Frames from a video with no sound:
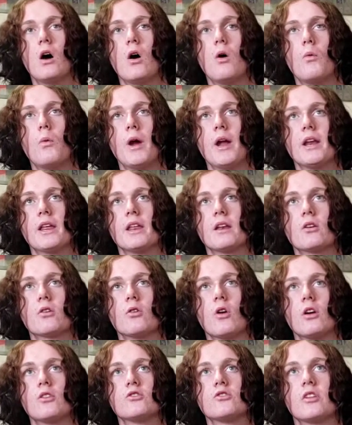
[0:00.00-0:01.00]
a way to get
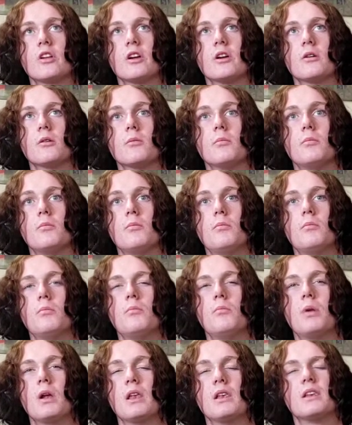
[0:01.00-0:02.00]
across their
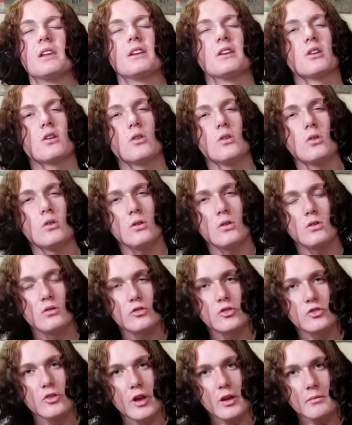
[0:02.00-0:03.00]
political
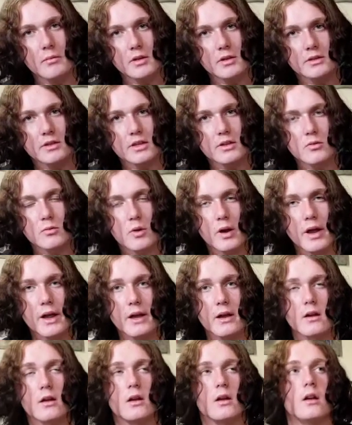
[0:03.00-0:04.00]
statement in a way,
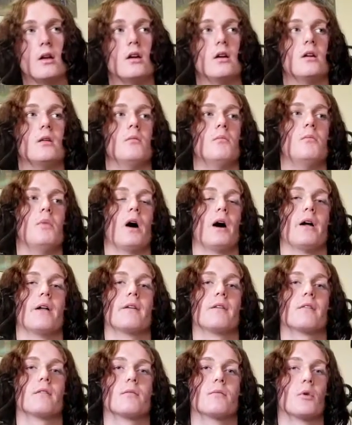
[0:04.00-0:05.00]

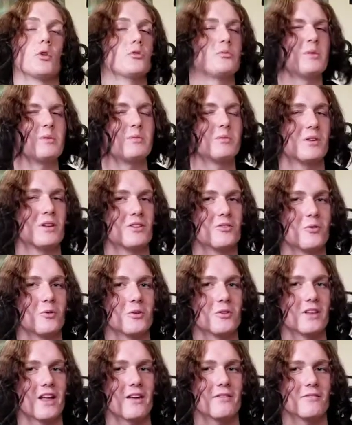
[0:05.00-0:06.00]
but most people
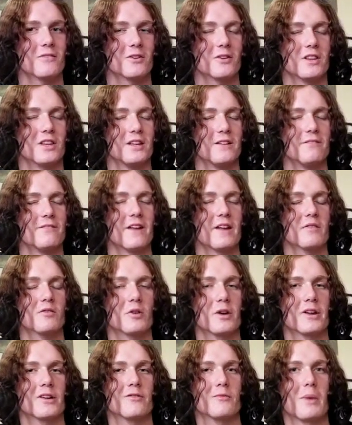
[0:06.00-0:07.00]
ignored that for the
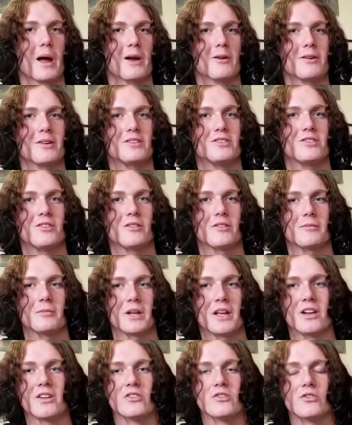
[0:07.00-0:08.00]
favoring of pirates,
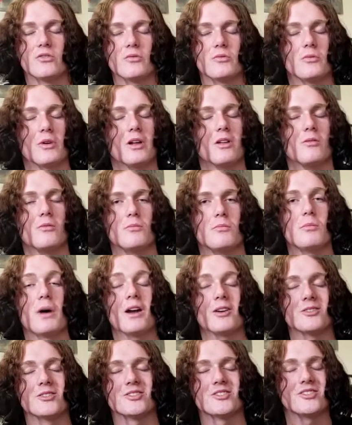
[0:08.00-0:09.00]
because, well,
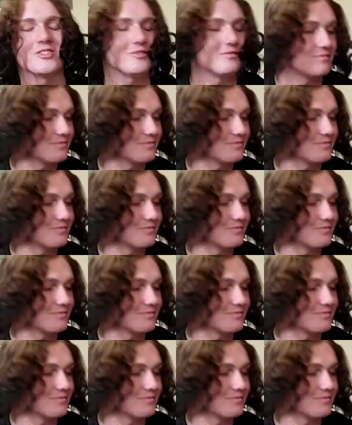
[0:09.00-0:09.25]
pirates.